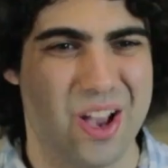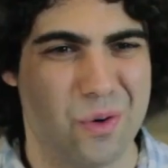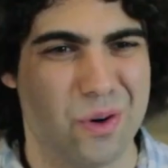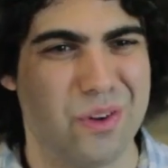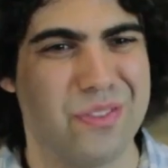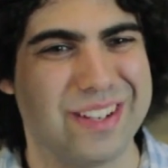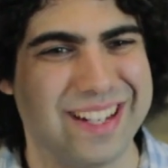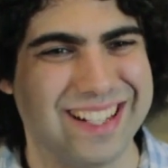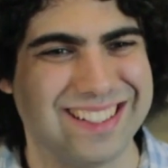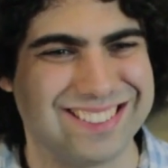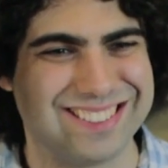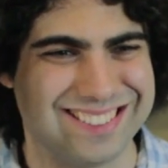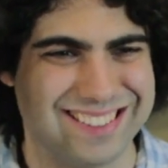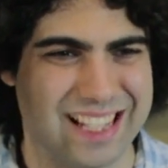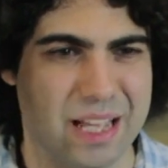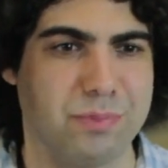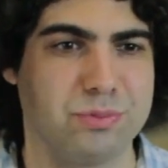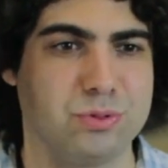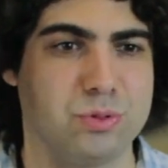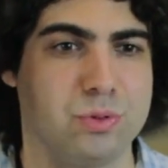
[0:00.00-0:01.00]
one of the next
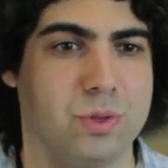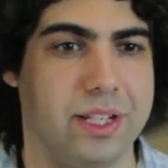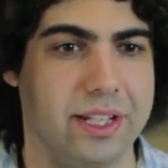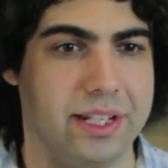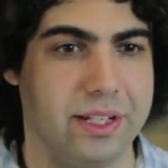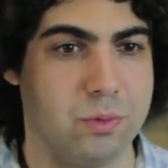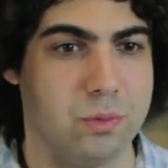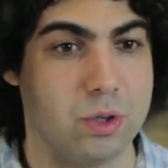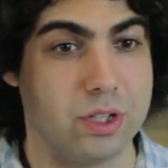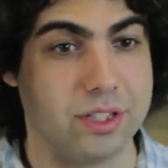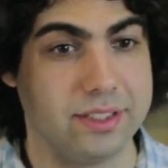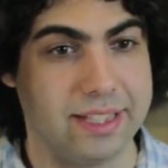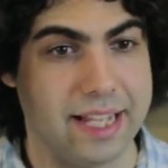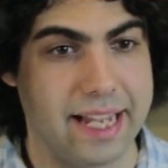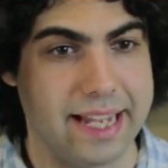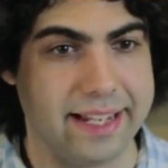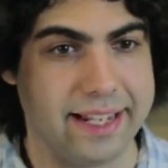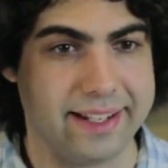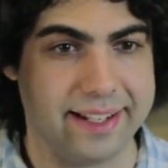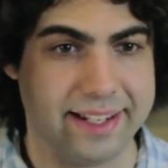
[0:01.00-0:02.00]
steps we want to
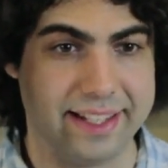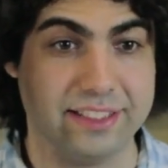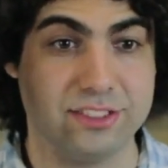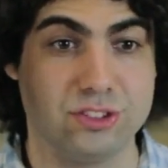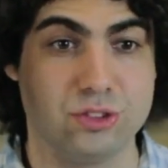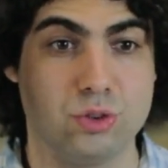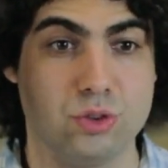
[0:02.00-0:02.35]
take is